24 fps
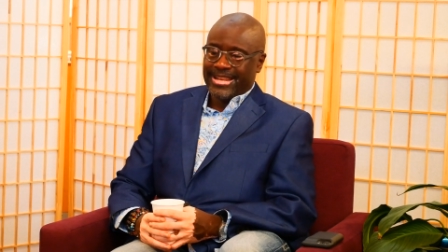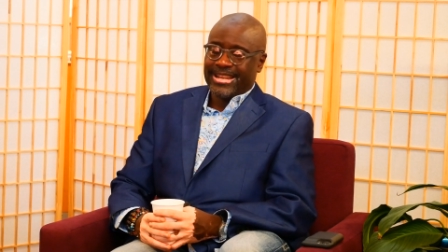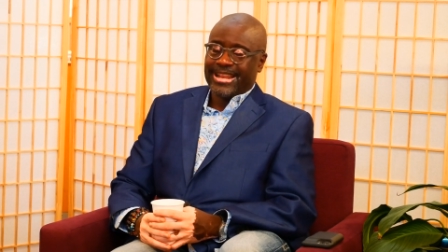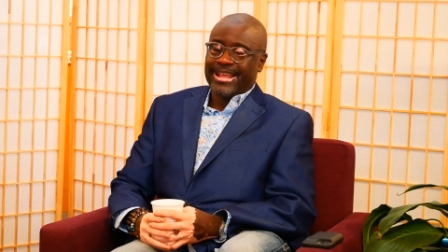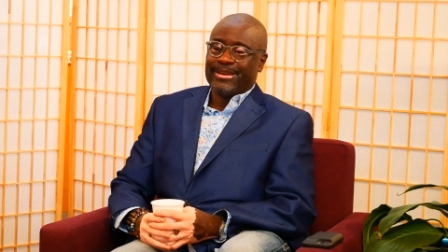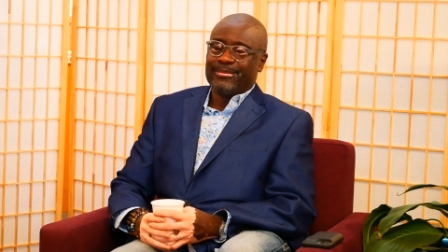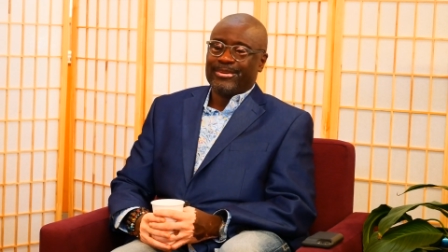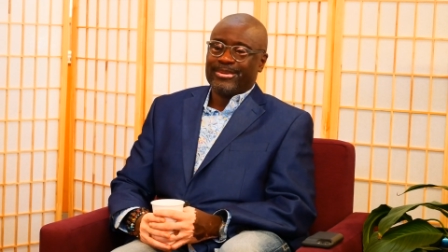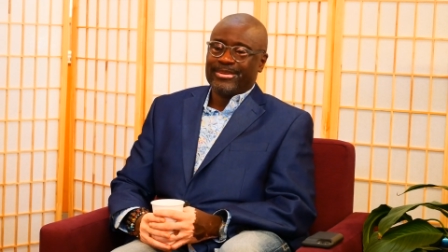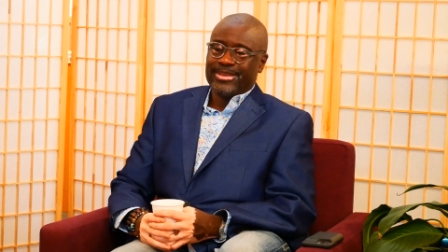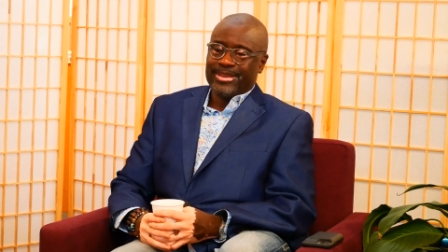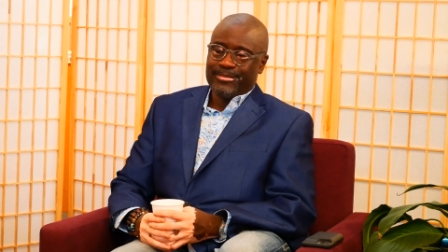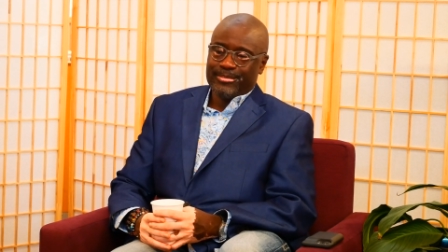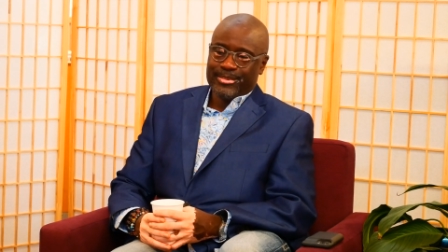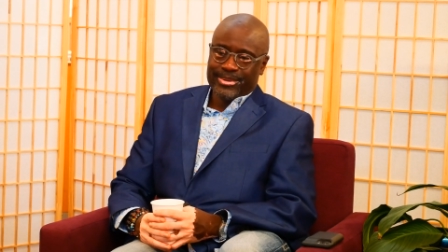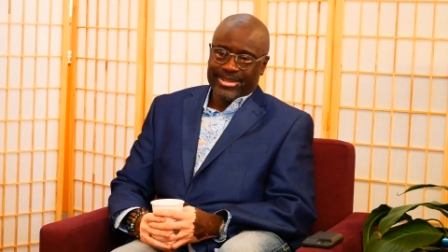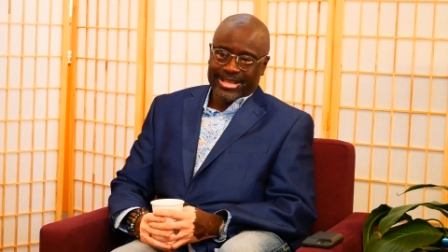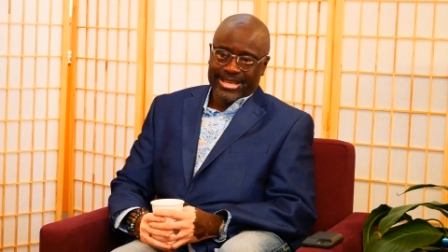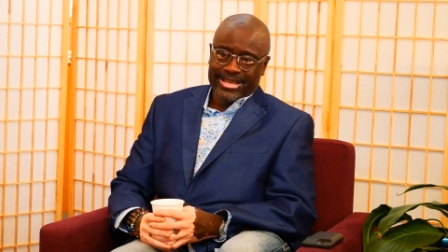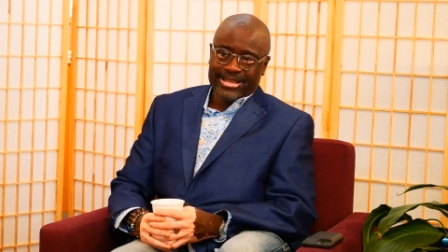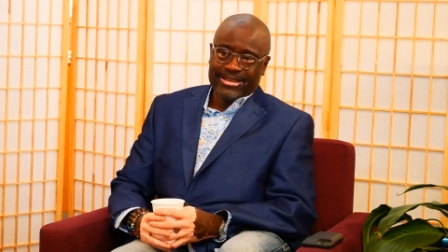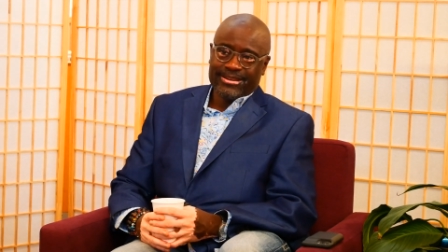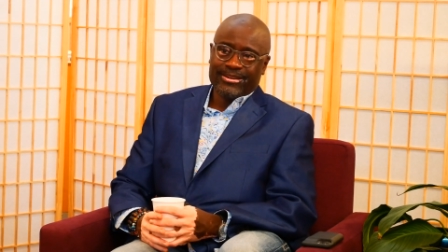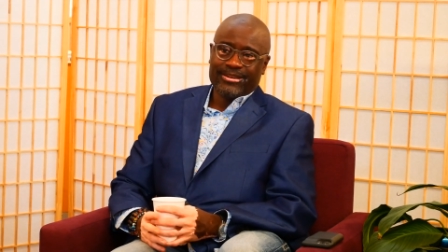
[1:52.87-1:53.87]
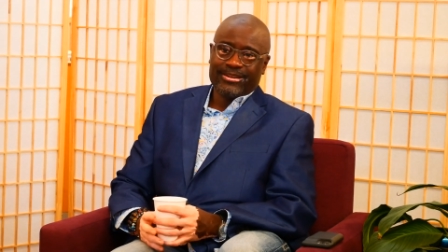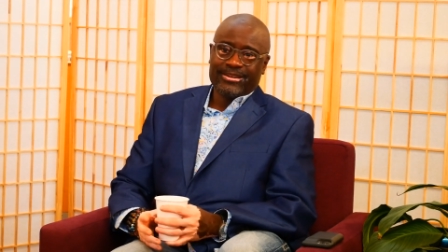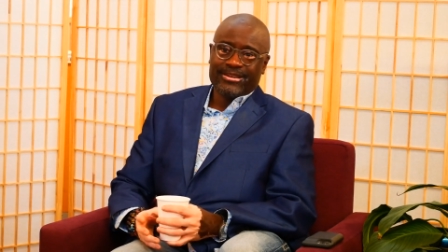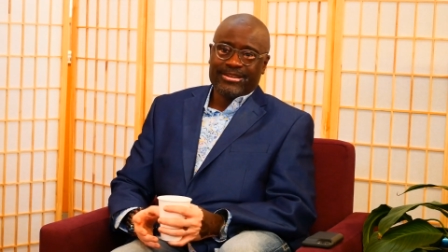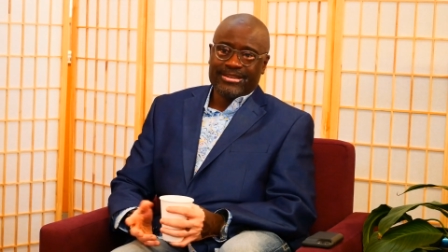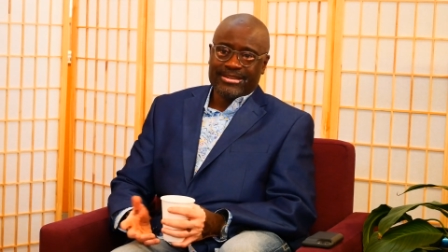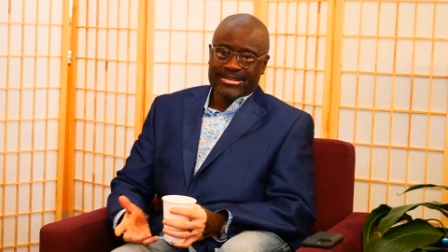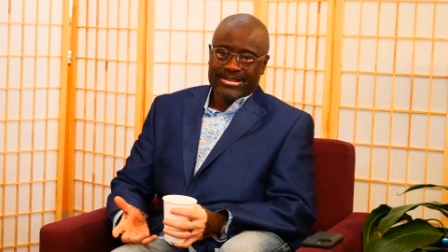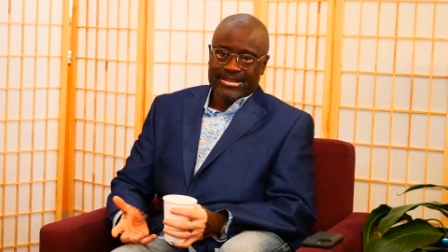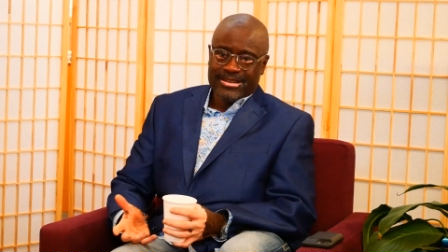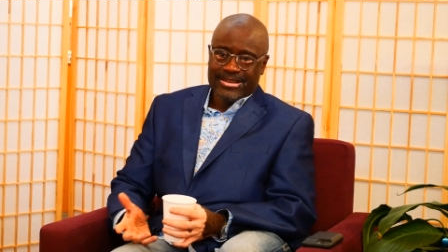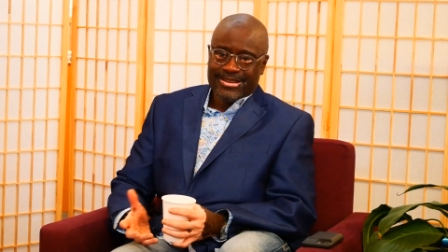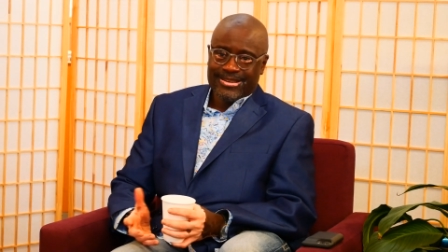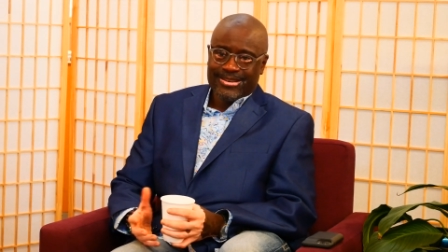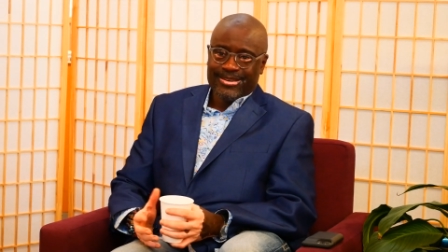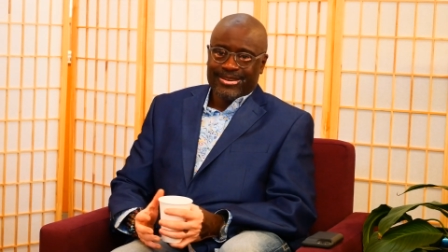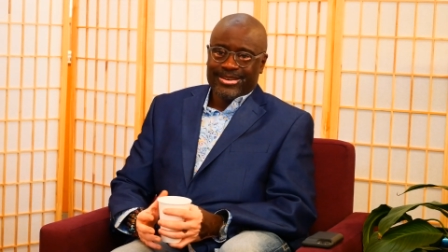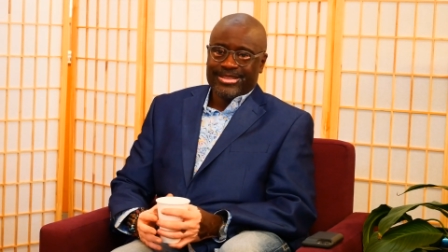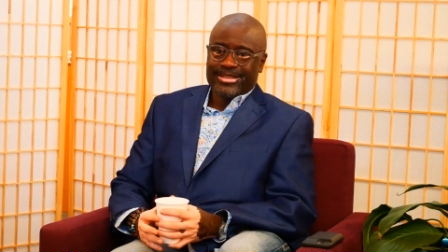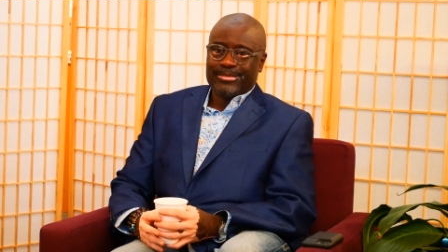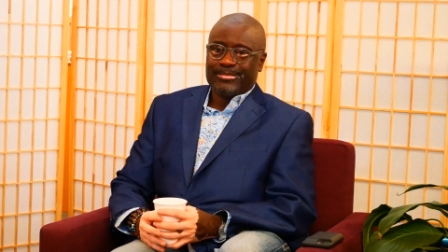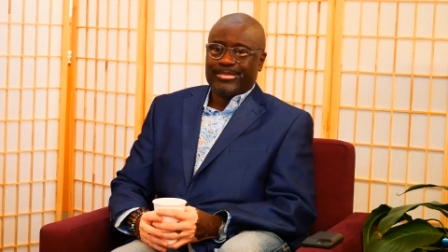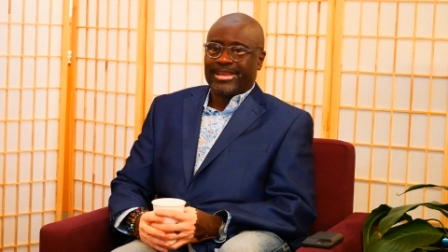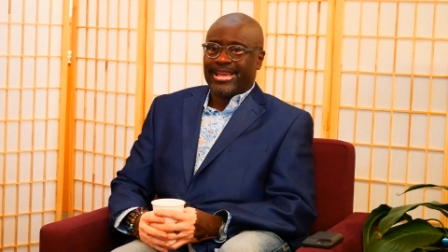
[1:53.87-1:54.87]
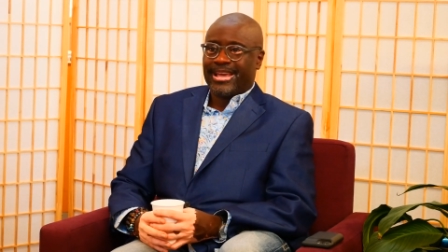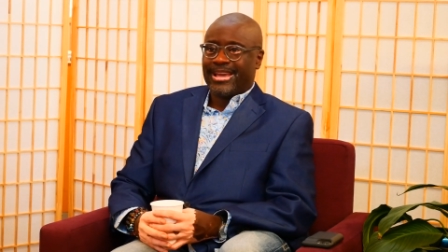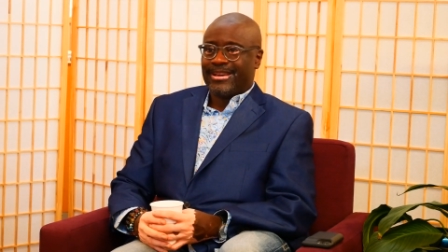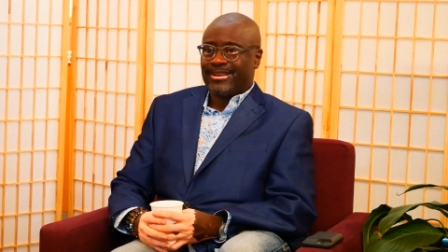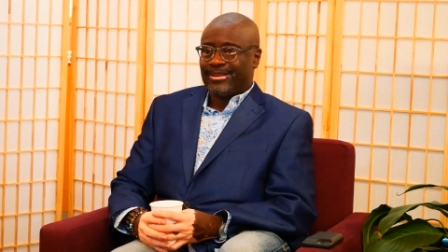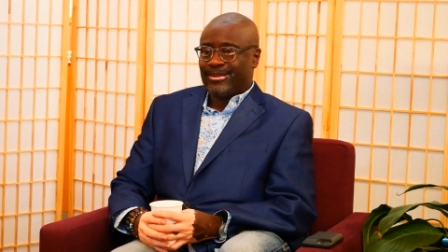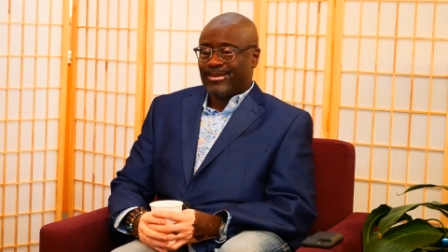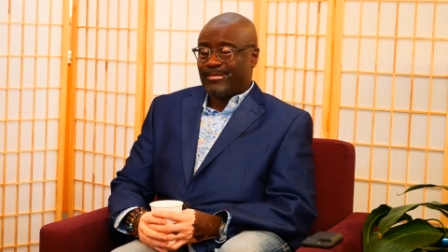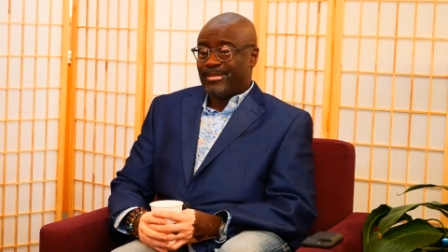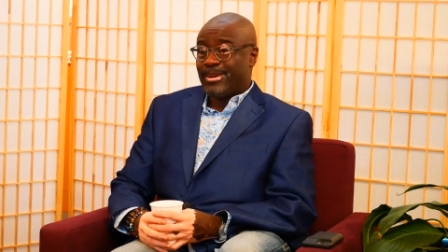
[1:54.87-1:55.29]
and I would emulate her on the piano.